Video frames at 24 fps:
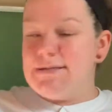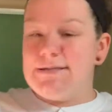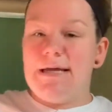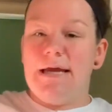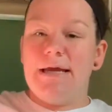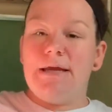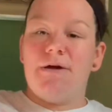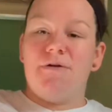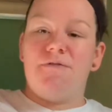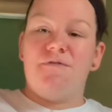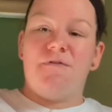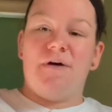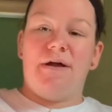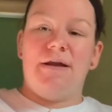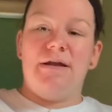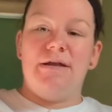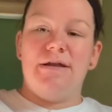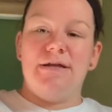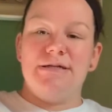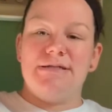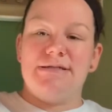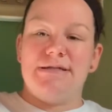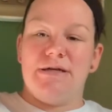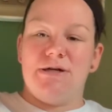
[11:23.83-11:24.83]
I could find
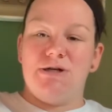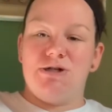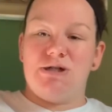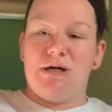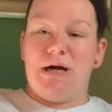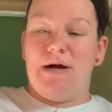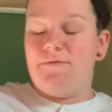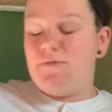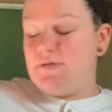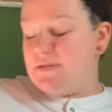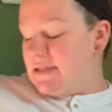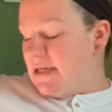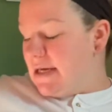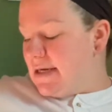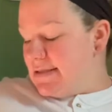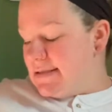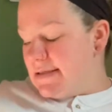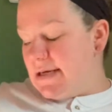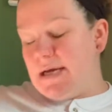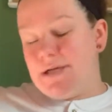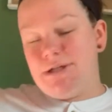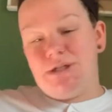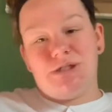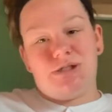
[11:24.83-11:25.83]
this in a travel size,
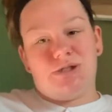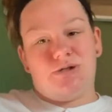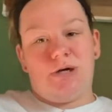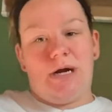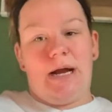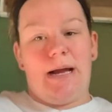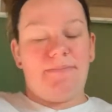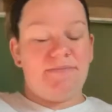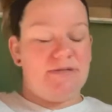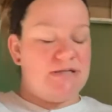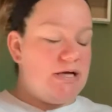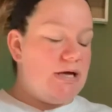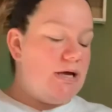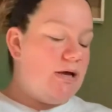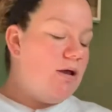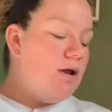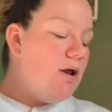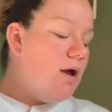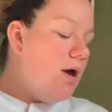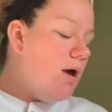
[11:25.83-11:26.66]
I just grabbed it.